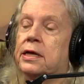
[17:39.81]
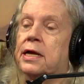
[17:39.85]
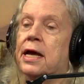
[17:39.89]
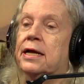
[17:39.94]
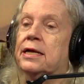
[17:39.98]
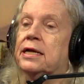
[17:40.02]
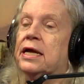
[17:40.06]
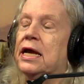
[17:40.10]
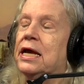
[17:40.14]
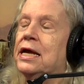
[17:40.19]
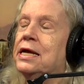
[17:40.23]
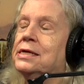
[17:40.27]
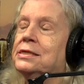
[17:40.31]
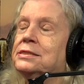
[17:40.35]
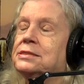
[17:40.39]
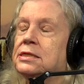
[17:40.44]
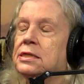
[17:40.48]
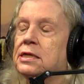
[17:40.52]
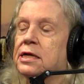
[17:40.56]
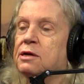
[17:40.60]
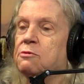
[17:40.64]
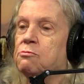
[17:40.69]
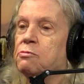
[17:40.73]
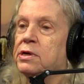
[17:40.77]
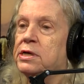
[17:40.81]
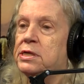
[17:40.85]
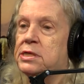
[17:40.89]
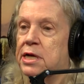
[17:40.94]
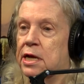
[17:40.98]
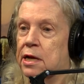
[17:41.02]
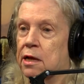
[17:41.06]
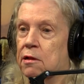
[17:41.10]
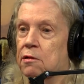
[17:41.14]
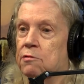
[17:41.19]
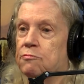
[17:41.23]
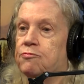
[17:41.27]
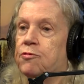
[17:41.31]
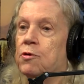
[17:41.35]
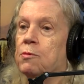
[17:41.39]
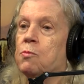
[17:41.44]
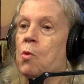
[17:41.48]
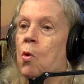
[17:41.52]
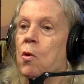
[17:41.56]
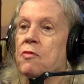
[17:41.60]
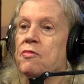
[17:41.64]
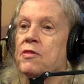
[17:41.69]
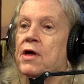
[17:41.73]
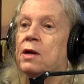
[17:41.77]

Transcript: can easily retail for more